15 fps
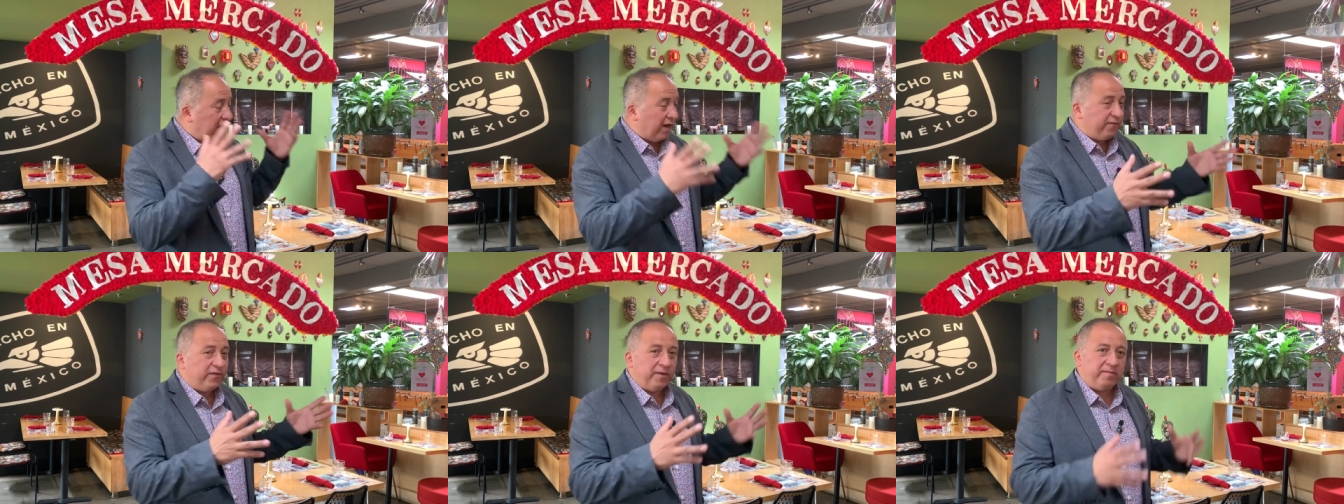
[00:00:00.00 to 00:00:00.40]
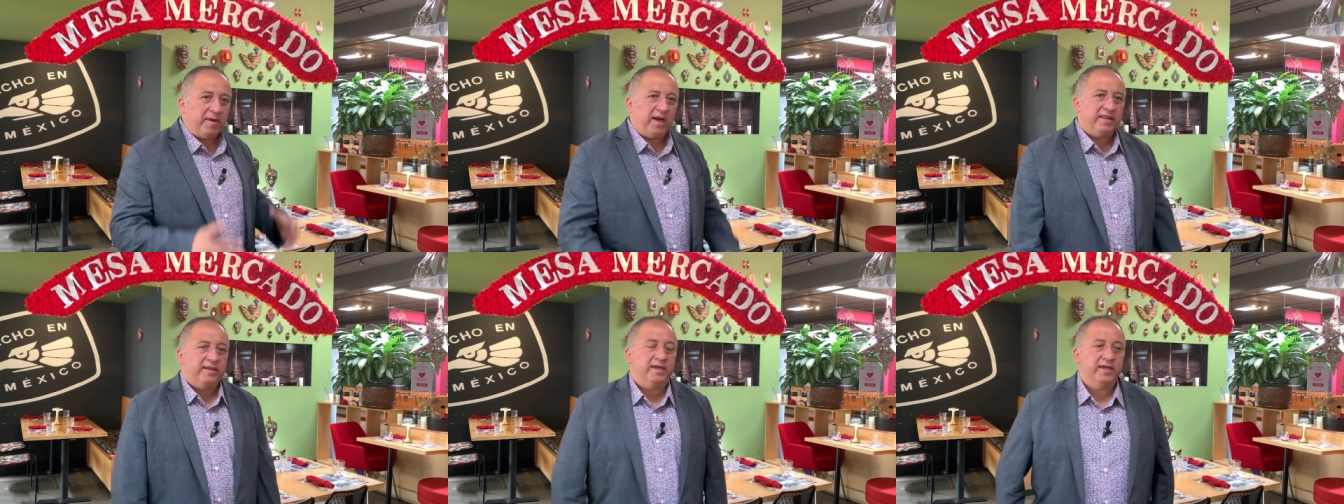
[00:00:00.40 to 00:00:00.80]
Cafe
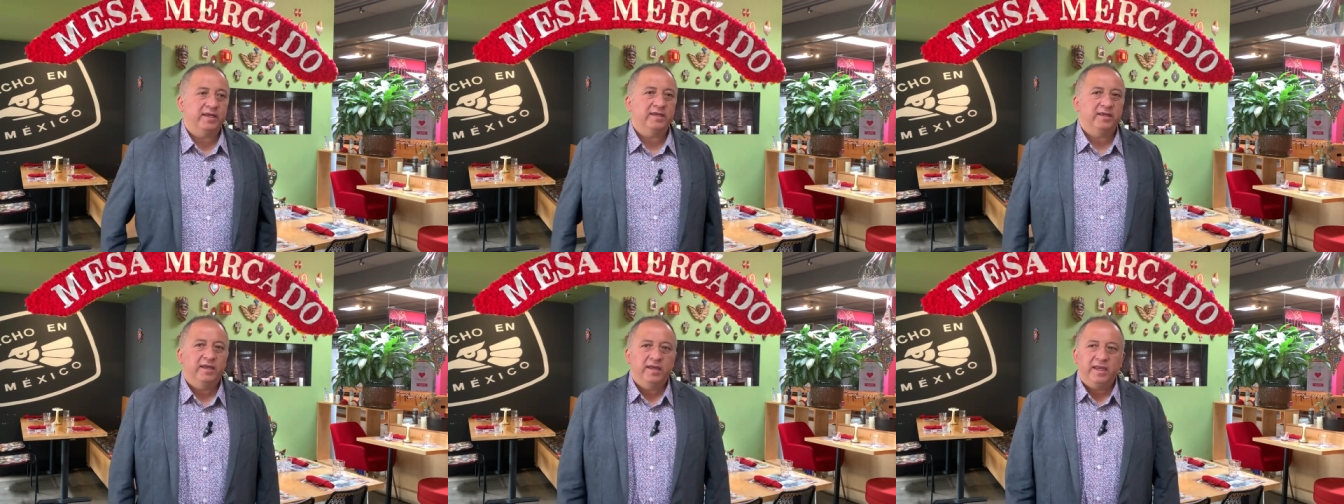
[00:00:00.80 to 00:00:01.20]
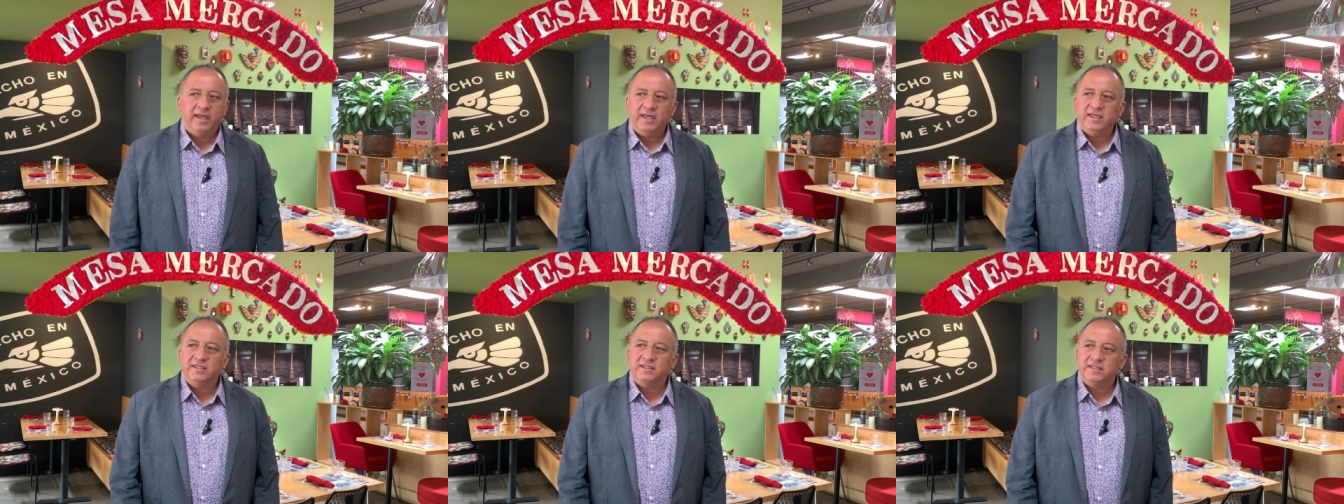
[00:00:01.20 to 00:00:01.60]
Madre
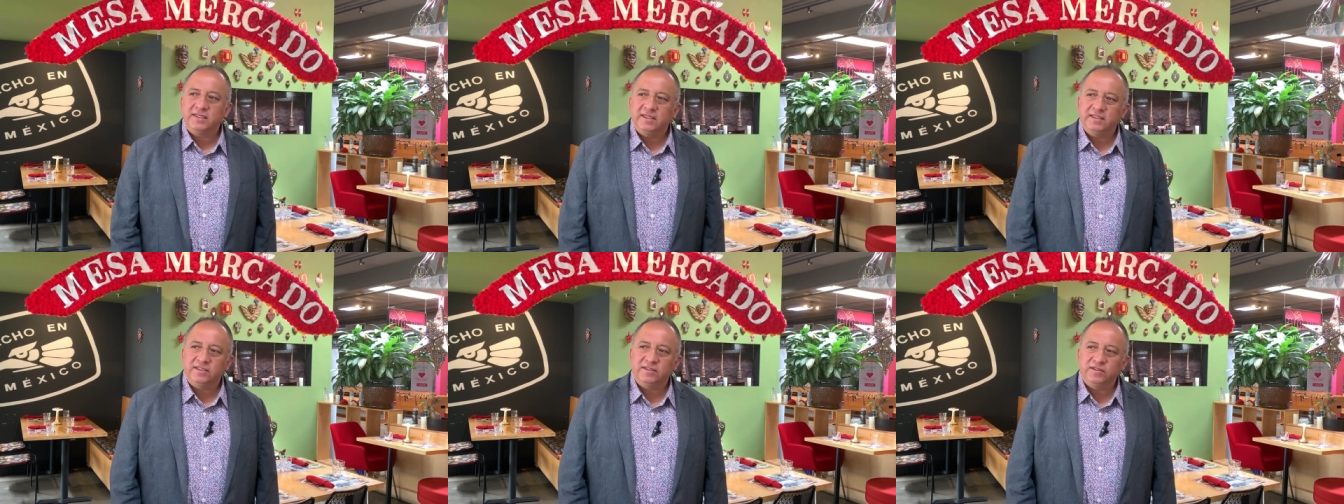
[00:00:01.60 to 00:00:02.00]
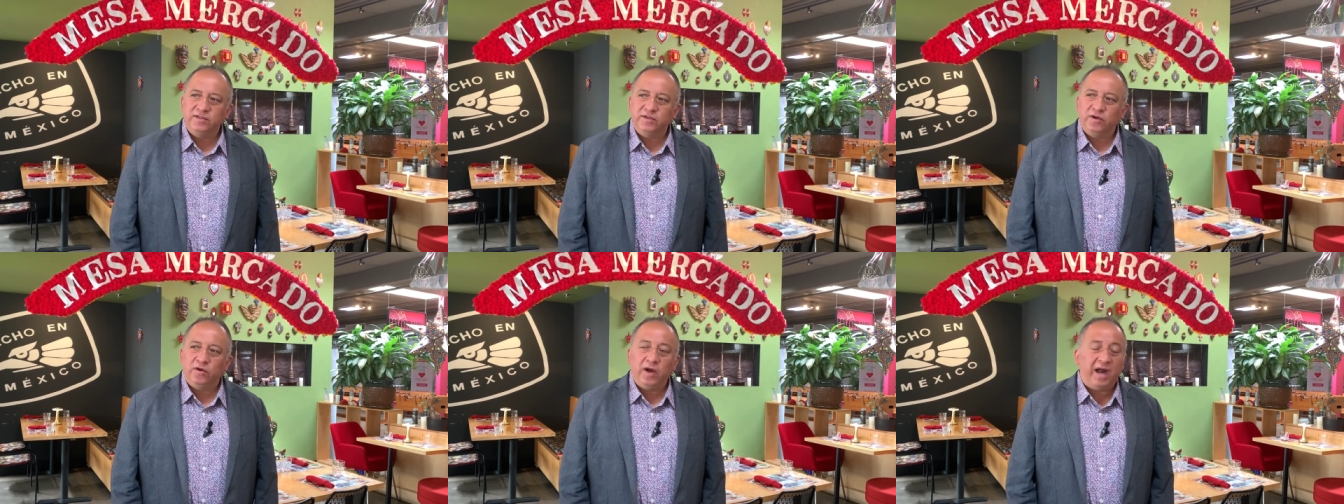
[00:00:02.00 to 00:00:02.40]
is is
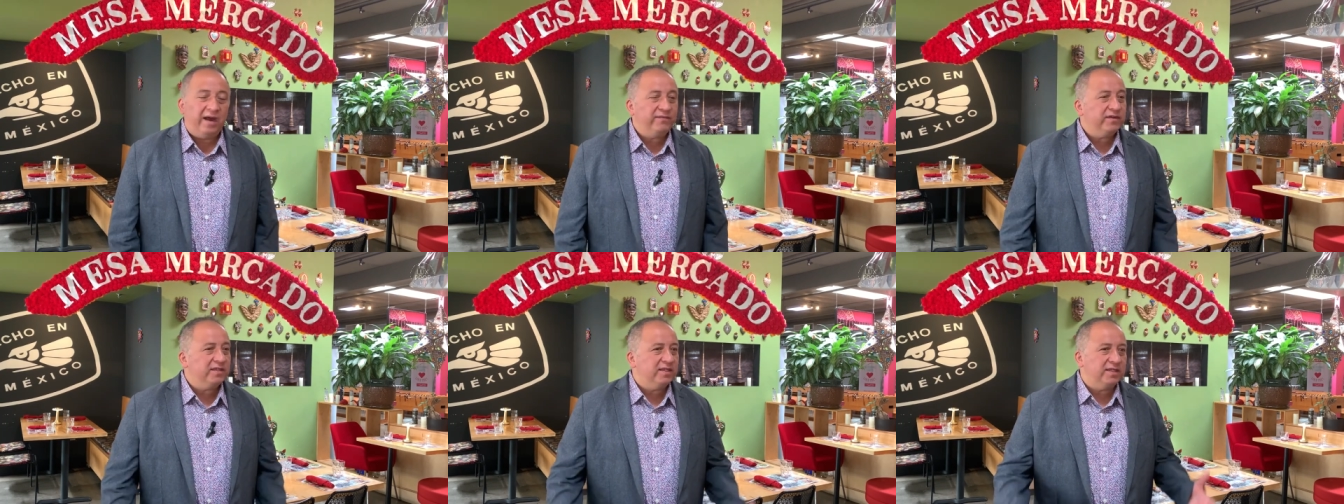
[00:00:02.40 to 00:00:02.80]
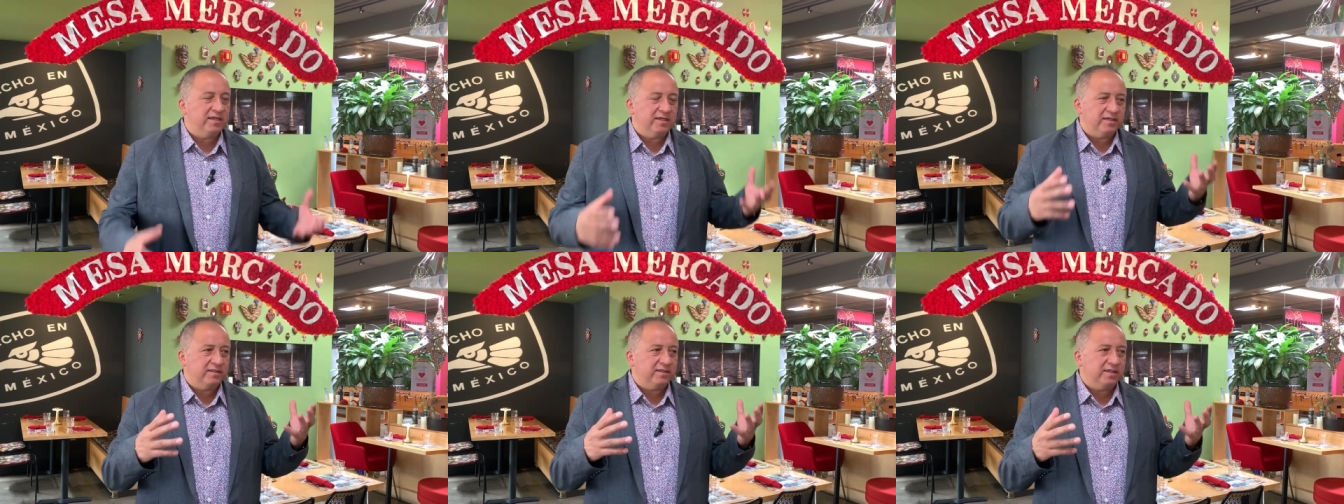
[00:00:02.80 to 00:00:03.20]
you know having
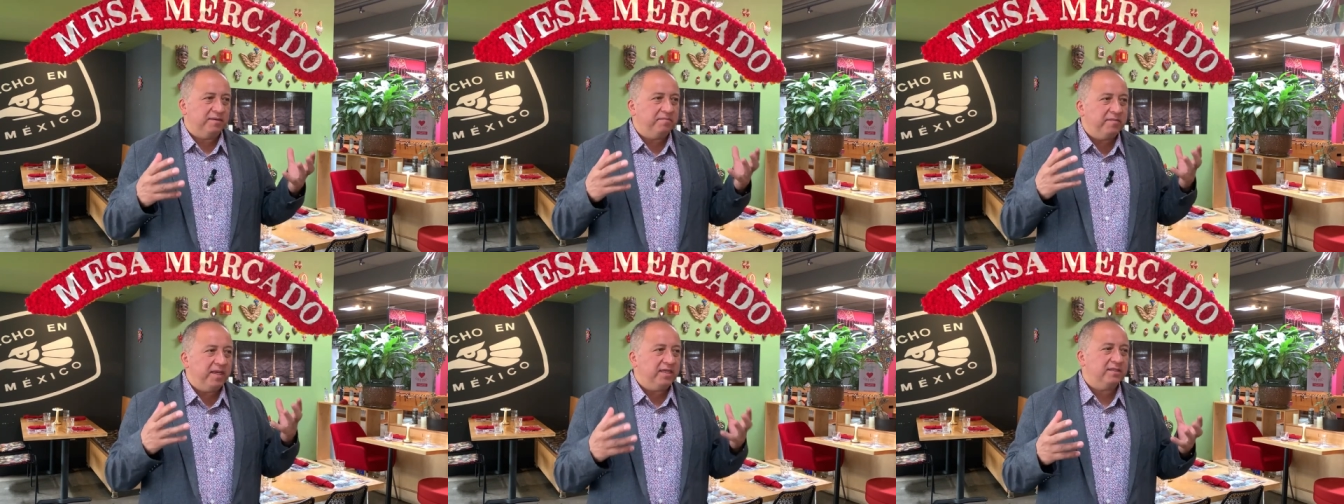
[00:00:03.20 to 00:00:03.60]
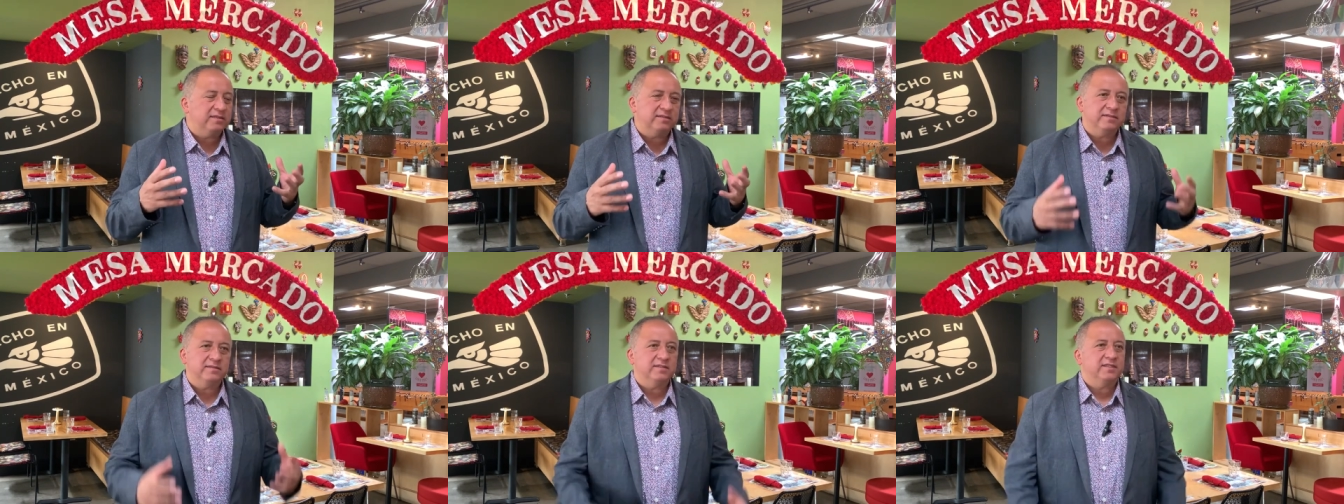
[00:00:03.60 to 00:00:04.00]
the the
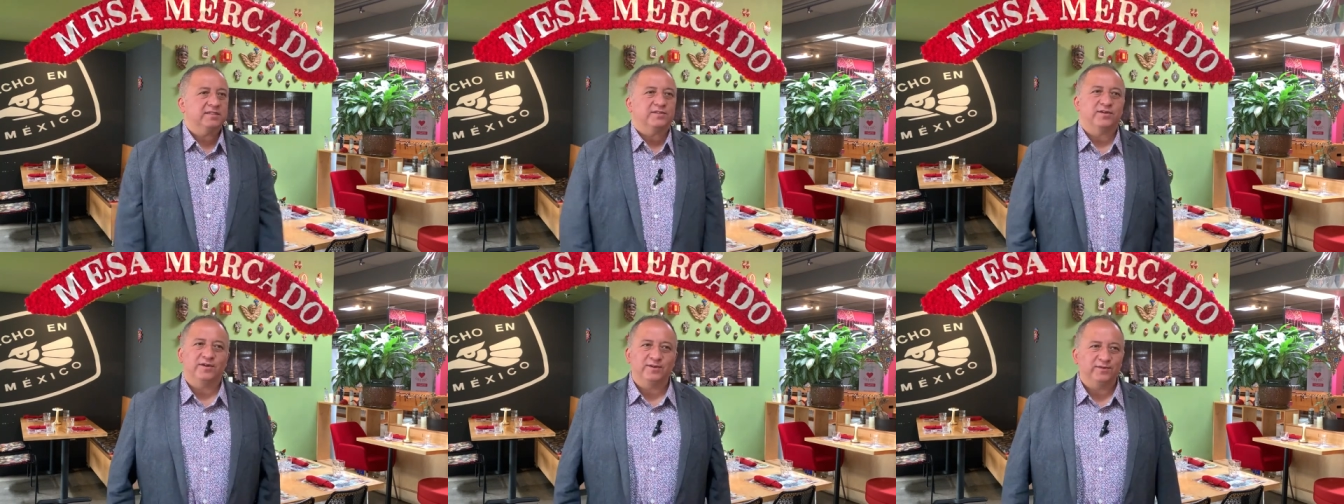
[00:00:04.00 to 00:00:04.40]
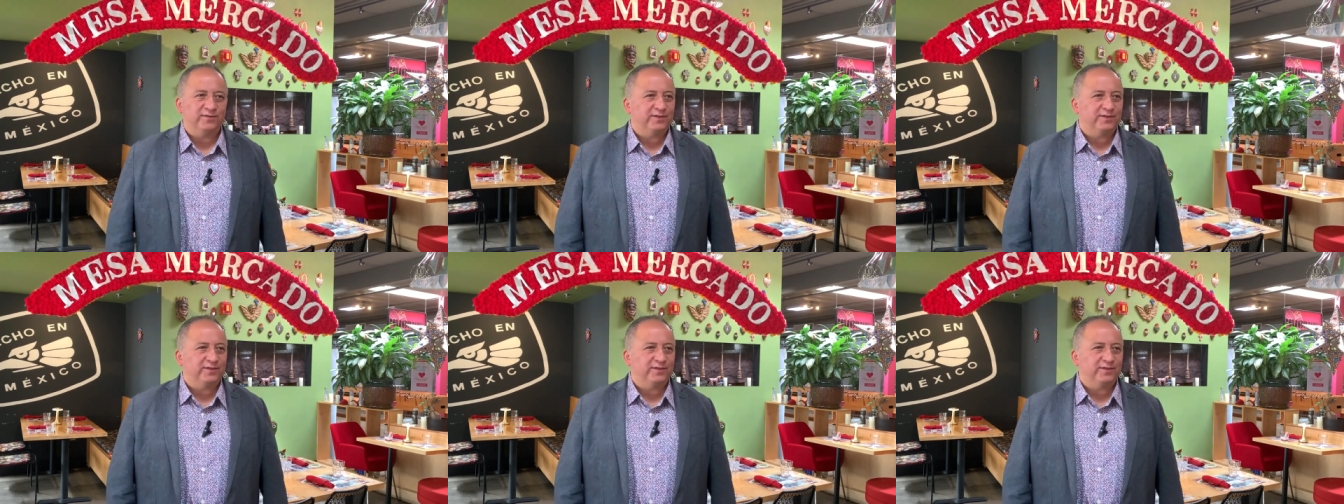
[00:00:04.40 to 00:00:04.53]
meat. Let's start